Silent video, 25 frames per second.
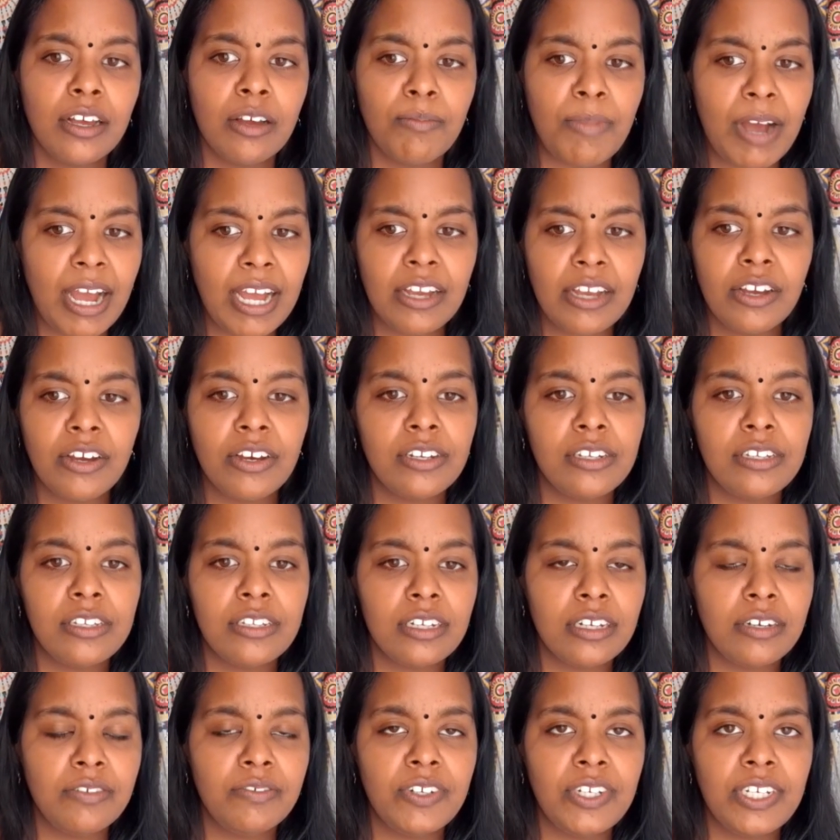my
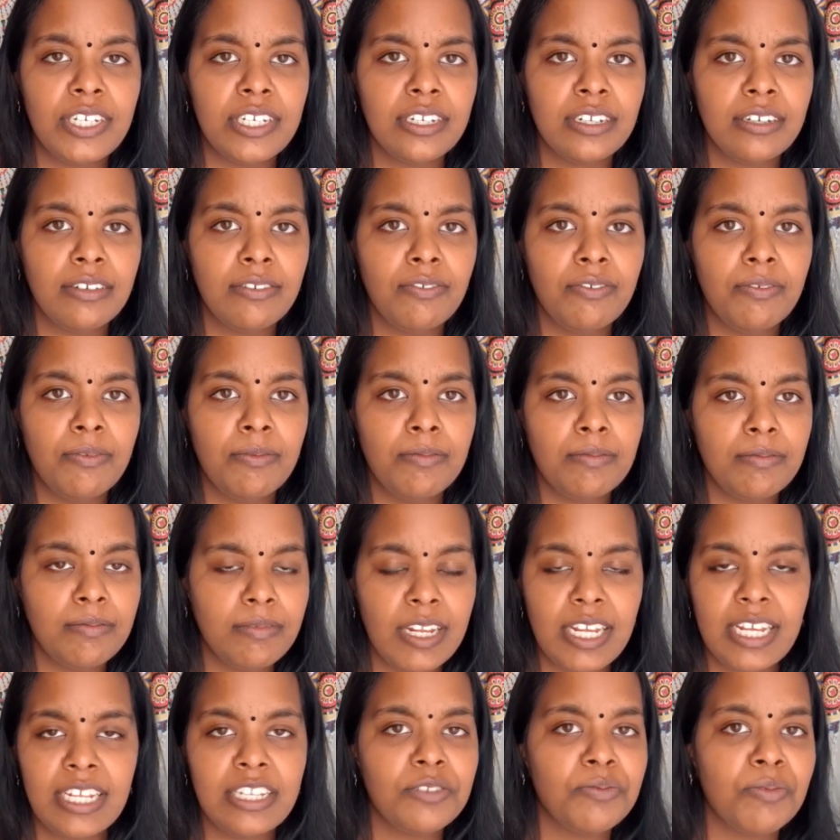conservative
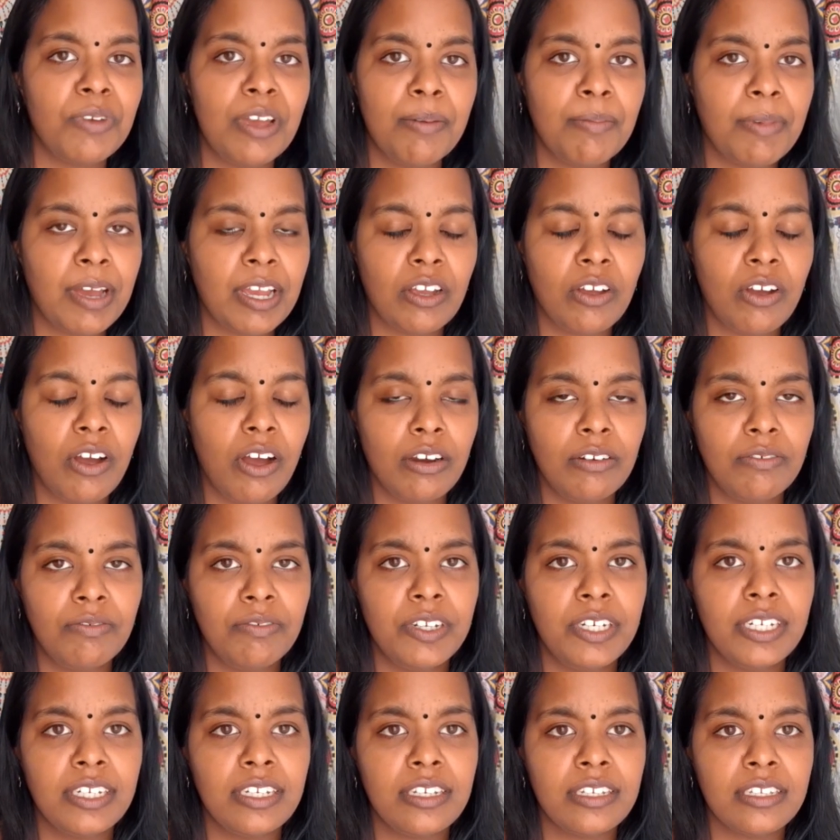is where my
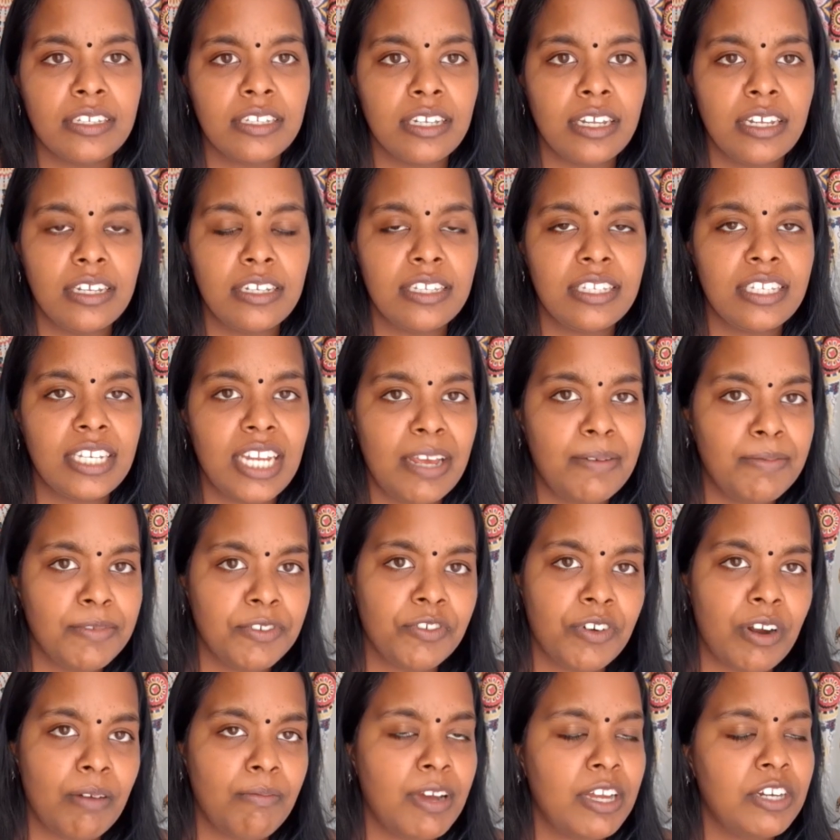confidence stems
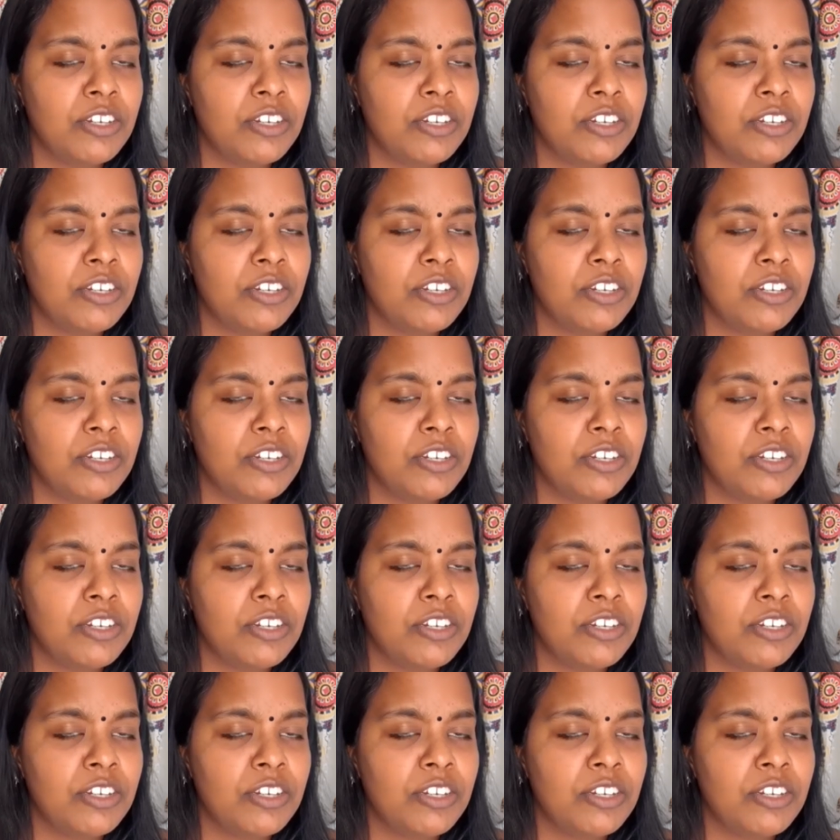from.